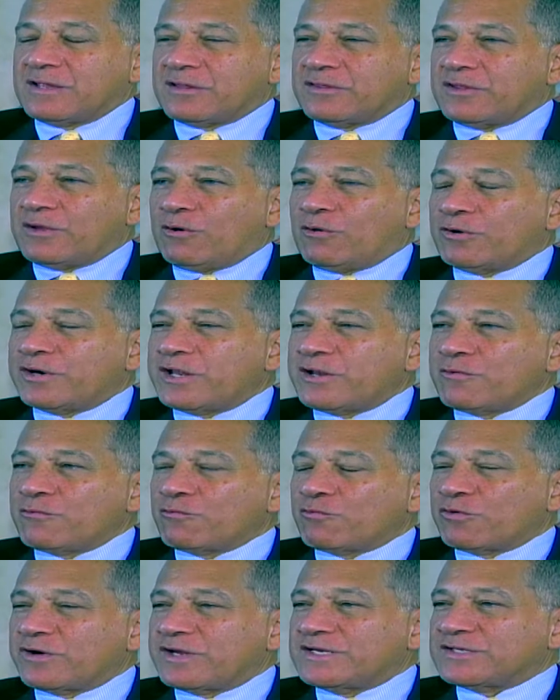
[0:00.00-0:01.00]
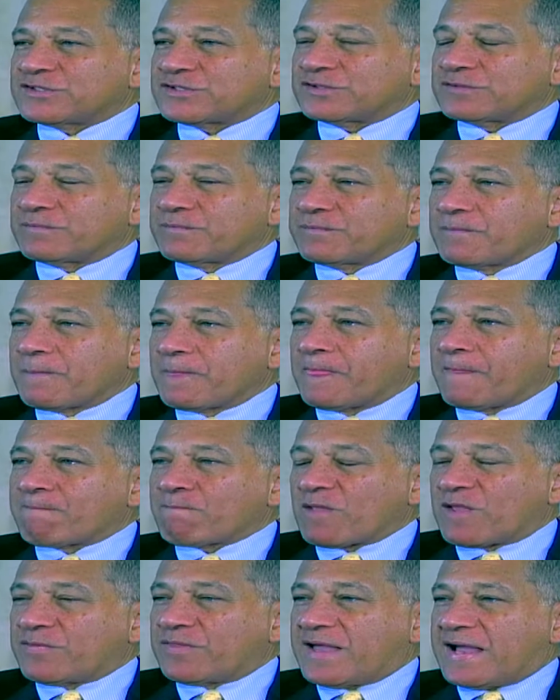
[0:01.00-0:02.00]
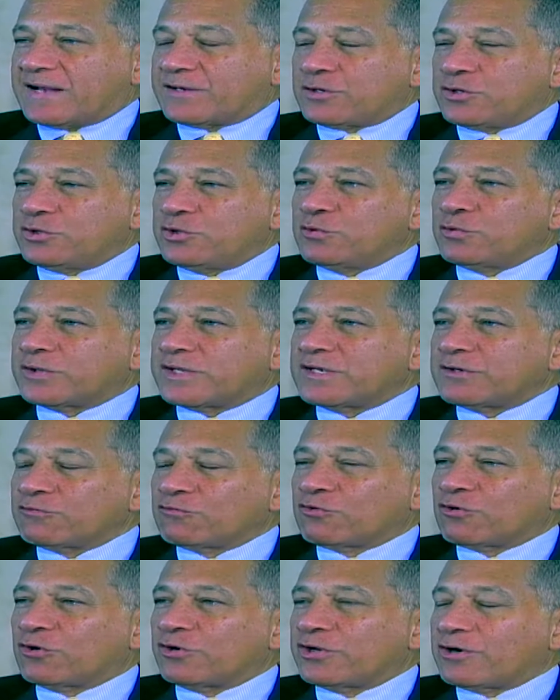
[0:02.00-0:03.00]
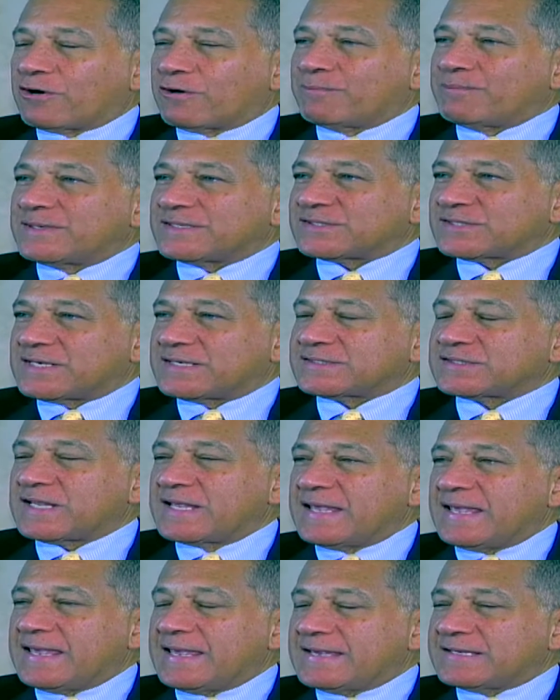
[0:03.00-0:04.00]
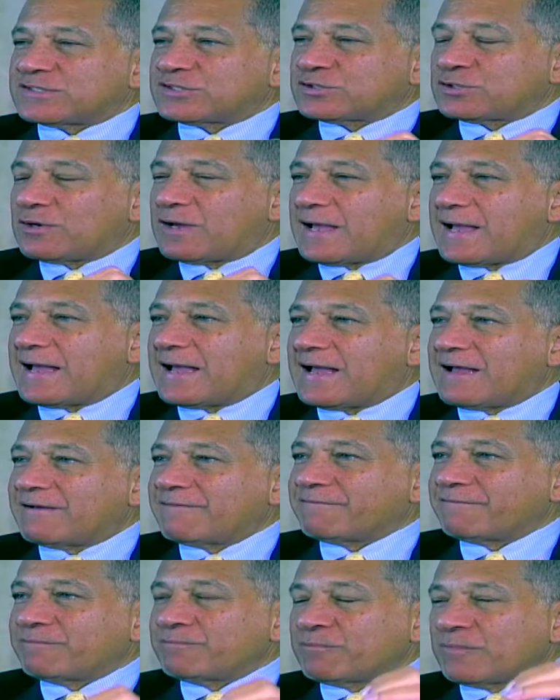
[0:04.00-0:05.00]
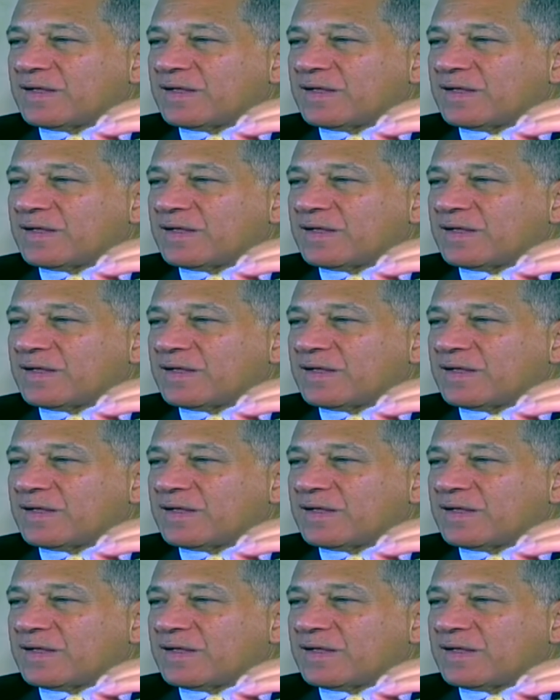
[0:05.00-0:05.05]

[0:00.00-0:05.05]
The only reason that you can grow your business is to have